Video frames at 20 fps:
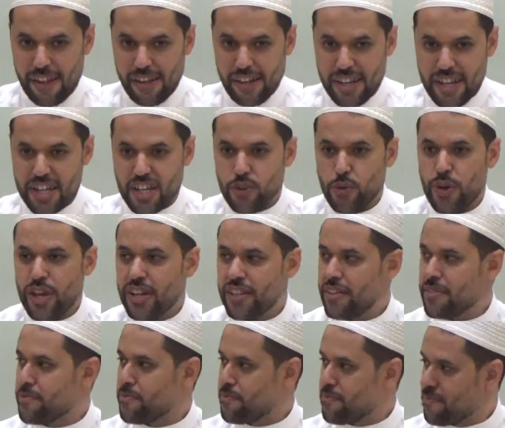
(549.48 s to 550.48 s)
He
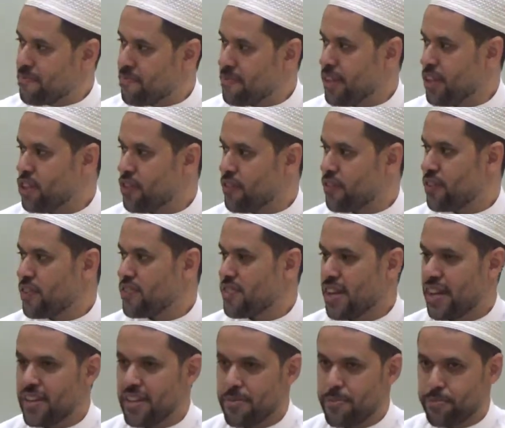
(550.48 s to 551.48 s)
created the universe
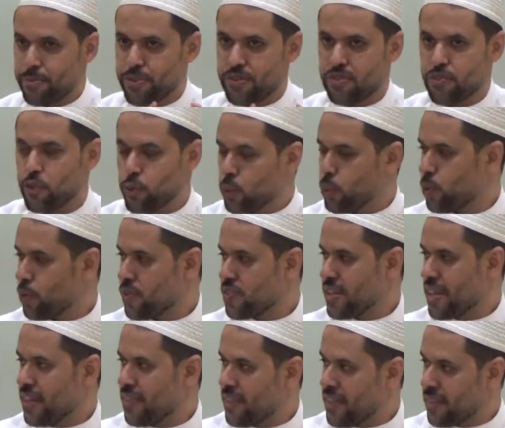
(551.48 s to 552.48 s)
and he put rules,
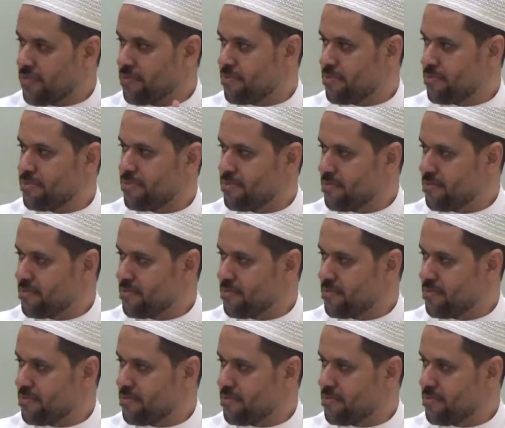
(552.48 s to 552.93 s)
and the